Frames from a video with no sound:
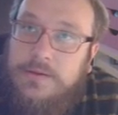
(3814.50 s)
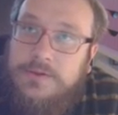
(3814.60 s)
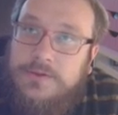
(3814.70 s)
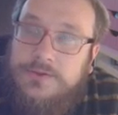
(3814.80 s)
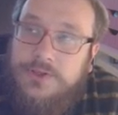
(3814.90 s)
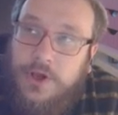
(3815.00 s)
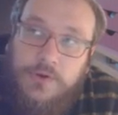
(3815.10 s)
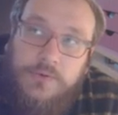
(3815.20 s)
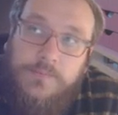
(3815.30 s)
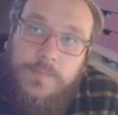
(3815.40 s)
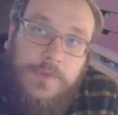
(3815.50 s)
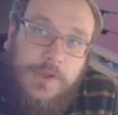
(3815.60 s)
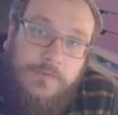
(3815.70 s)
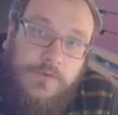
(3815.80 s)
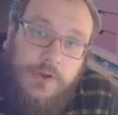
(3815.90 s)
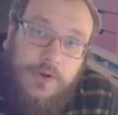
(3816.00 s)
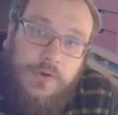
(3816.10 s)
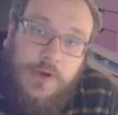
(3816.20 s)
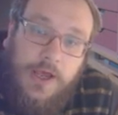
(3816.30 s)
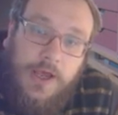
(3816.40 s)
so if
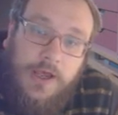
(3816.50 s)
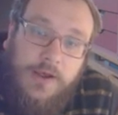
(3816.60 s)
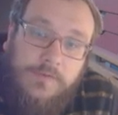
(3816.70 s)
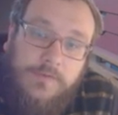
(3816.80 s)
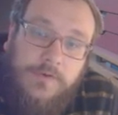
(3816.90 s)
you have